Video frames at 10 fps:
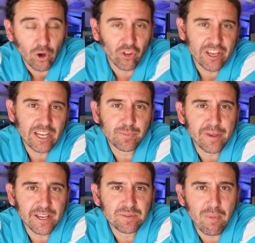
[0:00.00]
on the
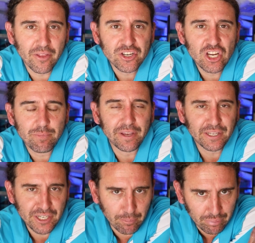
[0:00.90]
SPS Mothership
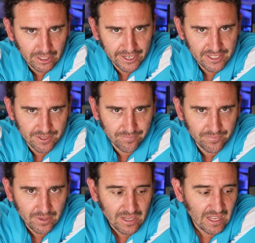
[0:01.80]
is complete.
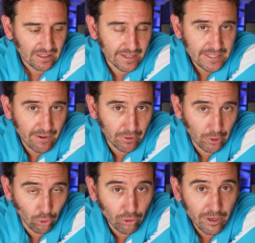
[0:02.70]
let's have a
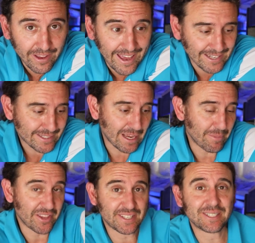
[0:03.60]
look at
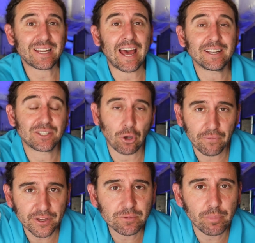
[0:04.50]
some of the stats
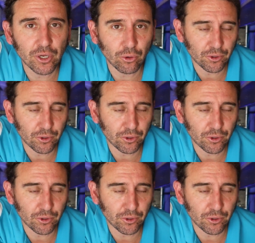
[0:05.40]
of this build.